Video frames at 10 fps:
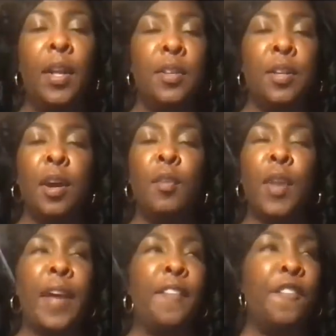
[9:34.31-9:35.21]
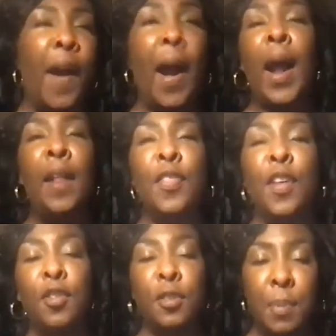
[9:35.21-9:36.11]
You know, like find
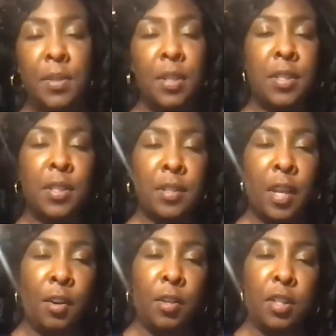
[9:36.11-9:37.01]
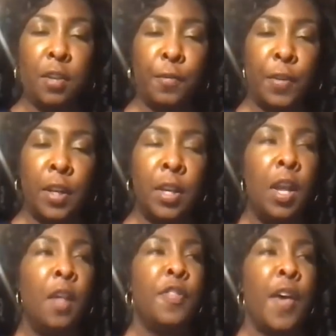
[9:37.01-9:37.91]
those businesses that are different,
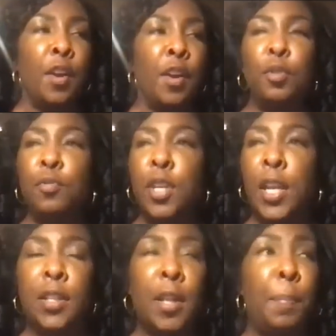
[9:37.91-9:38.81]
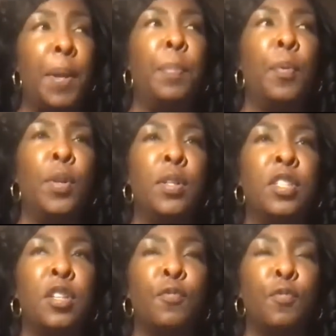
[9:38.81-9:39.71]
that are unique, that people would
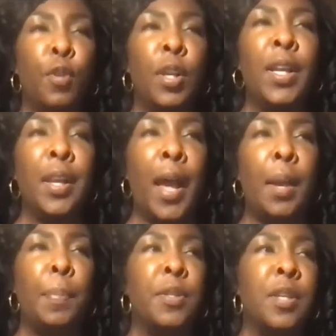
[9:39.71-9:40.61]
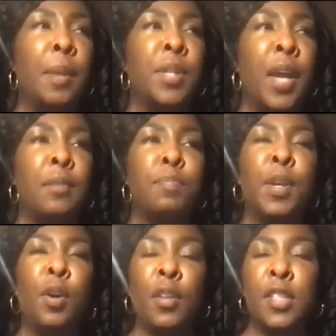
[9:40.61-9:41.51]
just really like, but sometimes
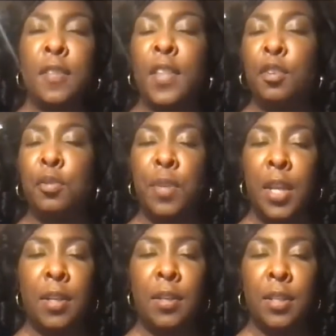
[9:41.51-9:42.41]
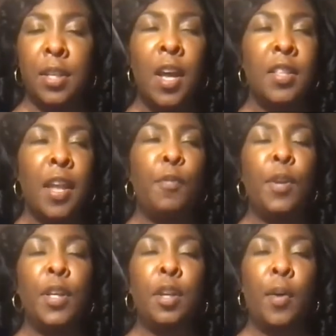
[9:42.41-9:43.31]
because of their uniqueness, they
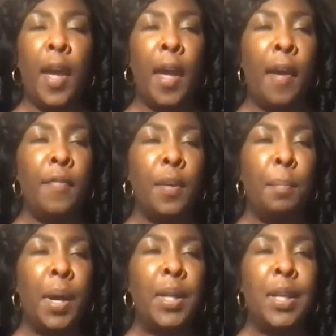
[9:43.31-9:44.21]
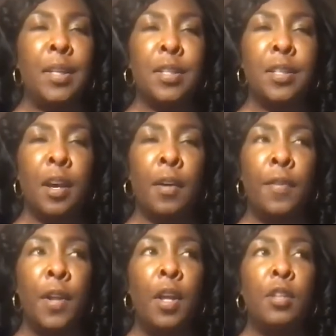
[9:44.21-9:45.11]
really don't have the money and stuff
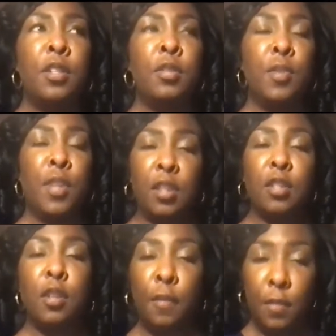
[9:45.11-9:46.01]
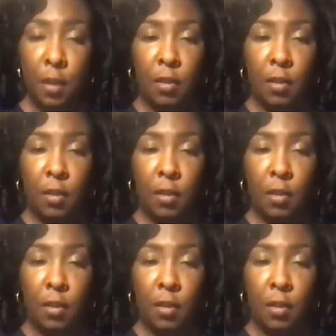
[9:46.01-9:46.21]
to get the